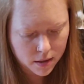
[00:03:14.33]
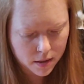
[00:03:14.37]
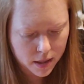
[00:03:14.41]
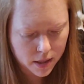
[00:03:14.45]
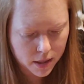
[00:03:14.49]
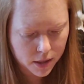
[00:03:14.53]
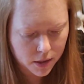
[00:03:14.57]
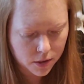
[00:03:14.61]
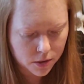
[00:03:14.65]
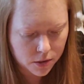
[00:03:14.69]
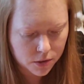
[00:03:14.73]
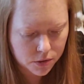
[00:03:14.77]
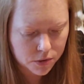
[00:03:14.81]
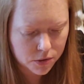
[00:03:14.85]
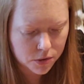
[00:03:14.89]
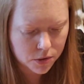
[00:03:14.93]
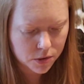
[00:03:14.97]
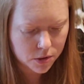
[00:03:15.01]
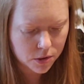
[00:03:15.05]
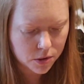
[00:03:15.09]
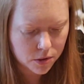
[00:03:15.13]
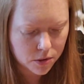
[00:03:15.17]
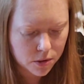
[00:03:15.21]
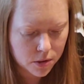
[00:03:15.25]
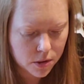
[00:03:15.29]
I
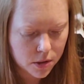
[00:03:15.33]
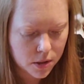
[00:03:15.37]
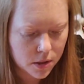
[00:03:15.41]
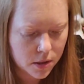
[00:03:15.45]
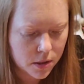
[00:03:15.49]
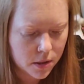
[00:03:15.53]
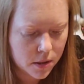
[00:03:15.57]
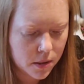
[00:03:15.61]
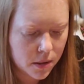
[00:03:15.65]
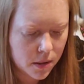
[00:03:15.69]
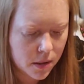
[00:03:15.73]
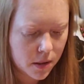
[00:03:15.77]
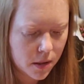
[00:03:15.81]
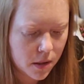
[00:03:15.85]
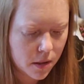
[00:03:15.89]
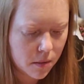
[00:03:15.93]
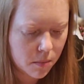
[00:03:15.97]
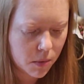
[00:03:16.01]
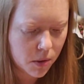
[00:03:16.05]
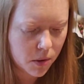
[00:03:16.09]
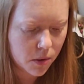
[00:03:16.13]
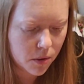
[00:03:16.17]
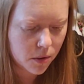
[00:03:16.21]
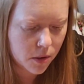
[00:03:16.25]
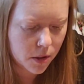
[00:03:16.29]
also
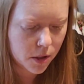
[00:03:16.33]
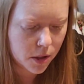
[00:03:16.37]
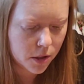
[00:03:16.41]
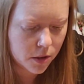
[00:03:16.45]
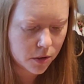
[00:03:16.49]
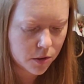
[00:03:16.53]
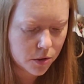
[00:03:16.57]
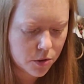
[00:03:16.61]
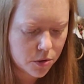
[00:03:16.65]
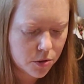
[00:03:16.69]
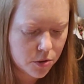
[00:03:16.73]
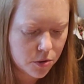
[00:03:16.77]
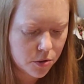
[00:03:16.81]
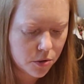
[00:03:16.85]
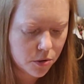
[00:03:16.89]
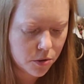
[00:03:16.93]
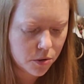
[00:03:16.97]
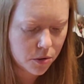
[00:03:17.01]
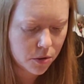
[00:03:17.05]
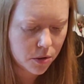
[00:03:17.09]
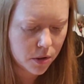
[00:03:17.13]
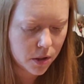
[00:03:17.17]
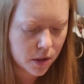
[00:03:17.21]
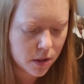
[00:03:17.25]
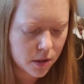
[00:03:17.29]
am going
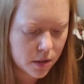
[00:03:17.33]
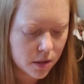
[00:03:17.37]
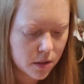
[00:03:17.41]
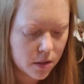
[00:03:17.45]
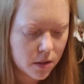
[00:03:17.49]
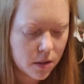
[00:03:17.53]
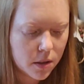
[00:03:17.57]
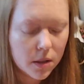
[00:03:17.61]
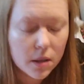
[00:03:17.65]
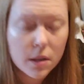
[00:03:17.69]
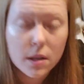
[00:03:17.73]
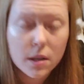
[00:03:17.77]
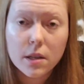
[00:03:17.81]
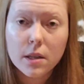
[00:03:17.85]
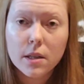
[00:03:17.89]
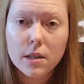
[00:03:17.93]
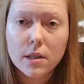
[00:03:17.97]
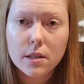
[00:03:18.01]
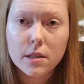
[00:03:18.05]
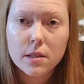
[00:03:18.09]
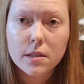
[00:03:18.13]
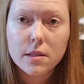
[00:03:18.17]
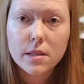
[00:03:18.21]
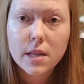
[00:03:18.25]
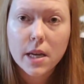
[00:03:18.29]
to
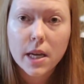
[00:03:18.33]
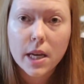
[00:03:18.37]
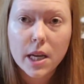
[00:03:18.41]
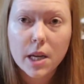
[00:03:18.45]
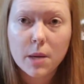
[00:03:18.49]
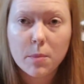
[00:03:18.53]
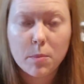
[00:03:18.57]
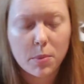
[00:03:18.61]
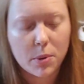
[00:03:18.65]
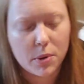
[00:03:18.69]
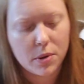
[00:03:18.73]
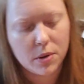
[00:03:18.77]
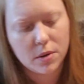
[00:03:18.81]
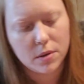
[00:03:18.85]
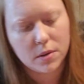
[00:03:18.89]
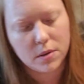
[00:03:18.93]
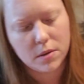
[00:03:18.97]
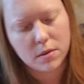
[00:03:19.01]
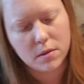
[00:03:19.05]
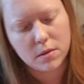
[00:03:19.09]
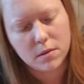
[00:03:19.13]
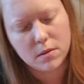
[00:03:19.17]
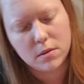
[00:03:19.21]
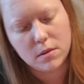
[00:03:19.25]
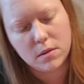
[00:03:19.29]
tape
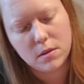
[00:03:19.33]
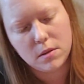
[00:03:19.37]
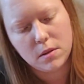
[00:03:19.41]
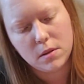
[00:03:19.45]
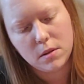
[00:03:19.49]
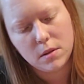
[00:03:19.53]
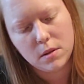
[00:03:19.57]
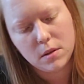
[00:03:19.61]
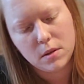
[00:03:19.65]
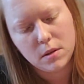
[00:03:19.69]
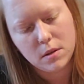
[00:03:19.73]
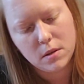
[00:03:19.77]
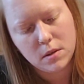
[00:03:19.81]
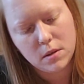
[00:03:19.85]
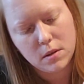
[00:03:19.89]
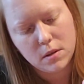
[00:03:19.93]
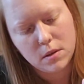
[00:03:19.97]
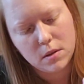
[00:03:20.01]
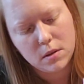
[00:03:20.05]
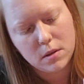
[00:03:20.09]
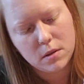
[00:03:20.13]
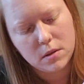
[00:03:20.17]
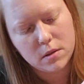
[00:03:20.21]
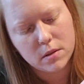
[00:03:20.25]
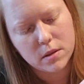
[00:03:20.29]

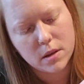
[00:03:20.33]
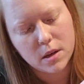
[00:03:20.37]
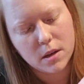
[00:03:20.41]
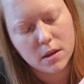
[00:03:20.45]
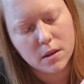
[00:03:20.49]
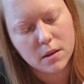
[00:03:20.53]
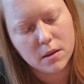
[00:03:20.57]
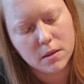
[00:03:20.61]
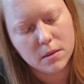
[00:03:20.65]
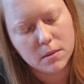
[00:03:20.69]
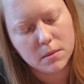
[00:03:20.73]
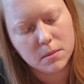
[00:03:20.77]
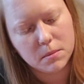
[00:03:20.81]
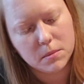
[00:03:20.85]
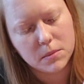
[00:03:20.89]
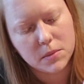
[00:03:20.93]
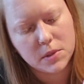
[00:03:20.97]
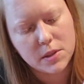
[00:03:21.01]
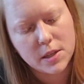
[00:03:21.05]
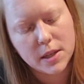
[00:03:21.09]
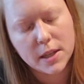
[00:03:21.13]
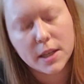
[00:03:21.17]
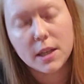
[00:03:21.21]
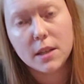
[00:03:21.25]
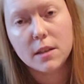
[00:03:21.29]
some
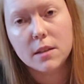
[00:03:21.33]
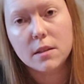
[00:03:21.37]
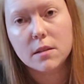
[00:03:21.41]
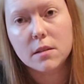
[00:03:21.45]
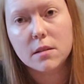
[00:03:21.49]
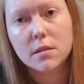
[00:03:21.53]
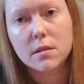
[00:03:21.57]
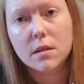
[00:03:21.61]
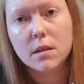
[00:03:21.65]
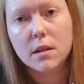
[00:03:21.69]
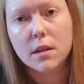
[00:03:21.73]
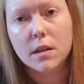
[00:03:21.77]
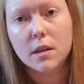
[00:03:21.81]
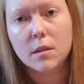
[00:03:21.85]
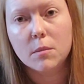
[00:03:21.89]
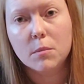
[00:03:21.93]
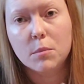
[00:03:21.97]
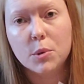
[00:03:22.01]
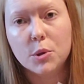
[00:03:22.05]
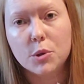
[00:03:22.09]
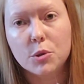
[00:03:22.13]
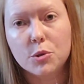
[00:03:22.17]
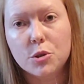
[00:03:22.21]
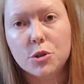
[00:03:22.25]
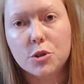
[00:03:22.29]
tickets and
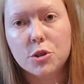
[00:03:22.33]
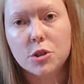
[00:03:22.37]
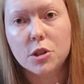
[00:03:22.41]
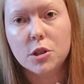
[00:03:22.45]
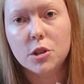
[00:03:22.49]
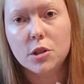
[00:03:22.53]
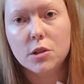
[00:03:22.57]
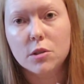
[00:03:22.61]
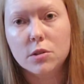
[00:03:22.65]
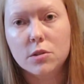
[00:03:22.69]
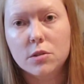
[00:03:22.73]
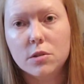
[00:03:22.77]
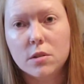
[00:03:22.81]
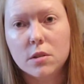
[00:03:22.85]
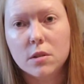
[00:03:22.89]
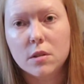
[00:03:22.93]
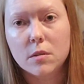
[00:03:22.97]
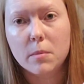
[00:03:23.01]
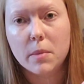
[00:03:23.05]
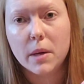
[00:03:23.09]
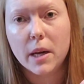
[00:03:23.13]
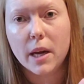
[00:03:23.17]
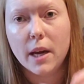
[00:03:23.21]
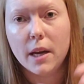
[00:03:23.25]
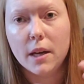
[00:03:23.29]
brochures to the
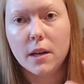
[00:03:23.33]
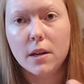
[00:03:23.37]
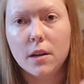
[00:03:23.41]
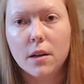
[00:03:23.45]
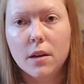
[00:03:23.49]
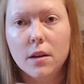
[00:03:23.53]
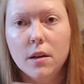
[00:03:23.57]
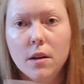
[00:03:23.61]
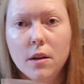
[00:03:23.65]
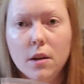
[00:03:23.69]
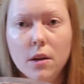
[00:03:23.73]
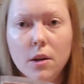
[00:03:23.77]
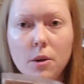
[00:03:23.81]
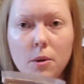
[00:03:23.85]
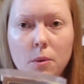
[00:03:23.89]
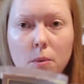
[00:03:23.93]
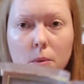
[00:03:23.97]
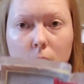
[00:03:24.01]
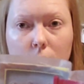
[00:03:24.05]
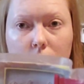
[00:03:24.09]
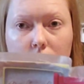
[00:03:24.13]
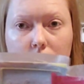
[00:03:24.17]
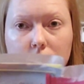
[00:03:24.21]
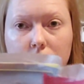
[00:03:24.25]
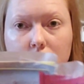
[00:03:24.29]
back.
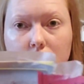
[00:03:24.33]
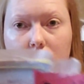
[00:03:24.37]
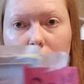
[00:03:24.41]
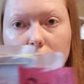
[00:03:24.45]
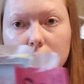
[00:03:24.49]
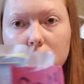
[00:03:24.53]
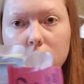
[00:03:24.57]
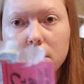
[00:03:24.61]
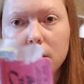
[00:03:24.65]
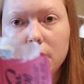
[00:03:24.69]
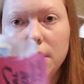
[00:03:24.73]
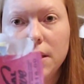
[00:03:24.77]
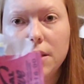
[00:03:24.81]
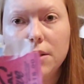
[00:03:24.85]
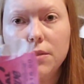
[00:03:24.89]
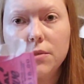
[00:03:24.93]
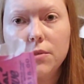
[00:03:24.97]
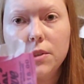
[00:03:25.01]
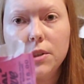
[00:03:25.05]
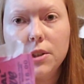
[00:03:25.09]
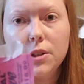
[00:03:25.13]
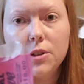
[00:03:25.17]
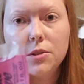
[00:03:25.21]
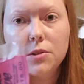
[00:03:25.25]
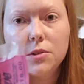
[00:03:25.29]
One says Lake of
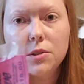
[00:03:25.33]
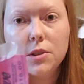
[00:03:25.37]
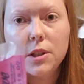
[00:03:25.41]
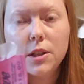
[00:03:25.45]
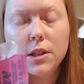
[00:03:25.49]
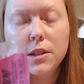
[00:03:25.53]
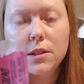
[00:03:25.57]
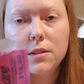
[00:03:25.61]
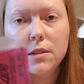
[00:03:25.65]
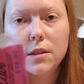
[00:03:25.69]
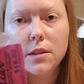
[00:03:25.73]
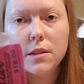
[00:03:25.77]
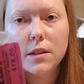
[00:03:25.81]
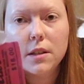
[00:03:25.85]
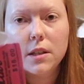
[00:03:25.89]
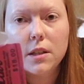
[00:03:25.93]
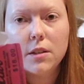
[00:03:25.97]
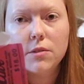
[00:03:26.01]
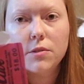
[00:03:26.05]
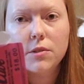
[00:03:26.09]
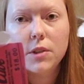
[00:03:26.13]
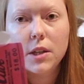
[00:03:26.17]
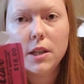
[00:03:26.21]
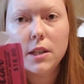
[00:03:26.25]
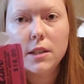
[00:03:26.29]
the Ozarks, and then
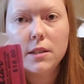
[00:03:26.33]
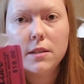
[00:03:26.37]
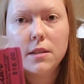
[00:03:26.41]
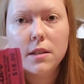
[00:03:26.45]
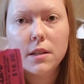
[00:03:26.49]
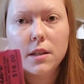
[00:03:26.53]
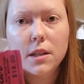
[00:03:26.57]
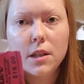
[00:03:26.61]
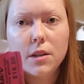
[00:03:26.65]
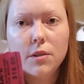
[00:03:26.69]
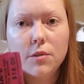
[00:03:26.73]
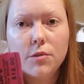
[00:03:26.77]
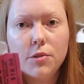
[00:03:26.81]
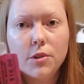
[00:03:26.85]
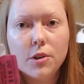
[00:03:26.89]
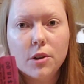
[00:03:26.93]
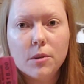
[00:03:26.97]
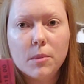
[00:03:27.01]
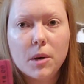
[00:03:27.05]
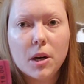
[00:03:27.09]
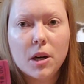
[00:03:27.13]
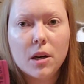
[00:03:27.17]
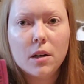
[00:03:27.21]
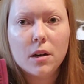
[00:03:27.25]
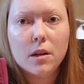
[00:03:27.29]
I've got a ticket
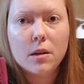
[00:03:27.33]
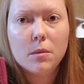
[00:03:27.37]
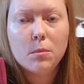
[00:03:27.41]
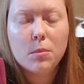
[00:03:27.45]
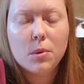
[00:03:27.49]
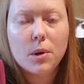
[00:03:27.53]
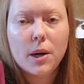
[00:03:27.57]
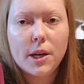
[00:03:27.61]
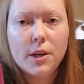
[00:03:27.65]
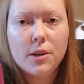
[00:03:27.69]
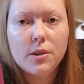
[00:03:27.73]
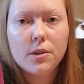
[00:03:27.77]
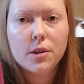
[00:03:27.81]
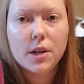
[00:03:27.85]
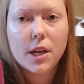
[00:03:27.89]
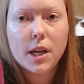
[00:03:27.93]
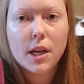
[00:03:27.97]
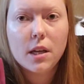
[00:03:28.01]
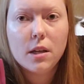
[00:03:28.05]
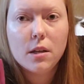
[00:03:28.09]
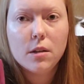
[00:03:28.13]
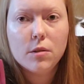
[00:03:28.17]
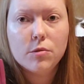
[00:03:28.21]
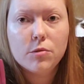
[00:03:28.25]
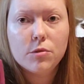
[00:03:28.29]
from our bridal
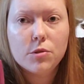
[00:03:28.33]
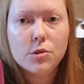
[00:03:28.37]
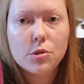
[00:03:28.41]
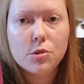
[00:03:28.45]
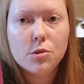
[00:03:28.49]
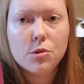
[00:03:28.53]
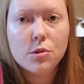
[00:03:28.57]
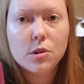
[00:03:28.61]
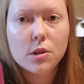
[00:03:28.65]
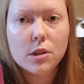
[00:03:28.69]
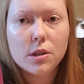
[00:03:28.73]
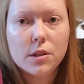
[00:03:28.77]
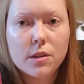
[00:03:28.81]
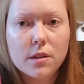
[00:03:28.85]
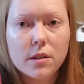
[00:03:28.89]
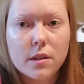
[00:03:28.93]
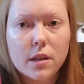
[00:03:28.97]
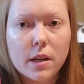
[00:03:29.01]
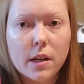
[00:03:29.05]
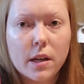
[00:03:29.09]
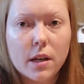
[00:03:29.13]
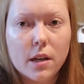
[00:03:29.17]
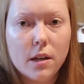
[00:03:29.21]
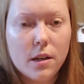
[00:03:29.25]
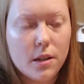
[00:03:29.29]
cave tour
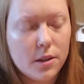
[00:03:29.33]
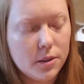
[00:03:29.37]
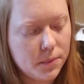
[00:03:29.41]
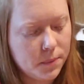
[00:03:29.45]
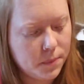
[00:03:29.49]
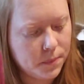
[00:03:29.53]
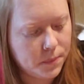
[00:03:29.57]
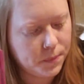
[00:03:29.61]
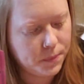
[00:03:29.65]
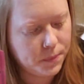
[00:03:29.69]
there.